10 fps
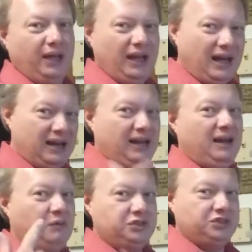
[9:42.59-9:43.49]

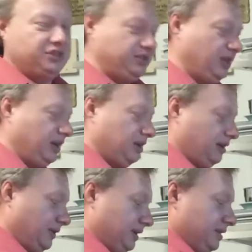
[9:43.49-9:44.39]
I was just thinking of
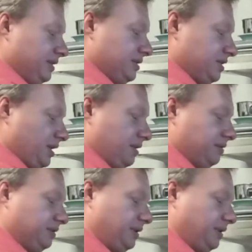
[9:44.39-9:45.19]
it. So,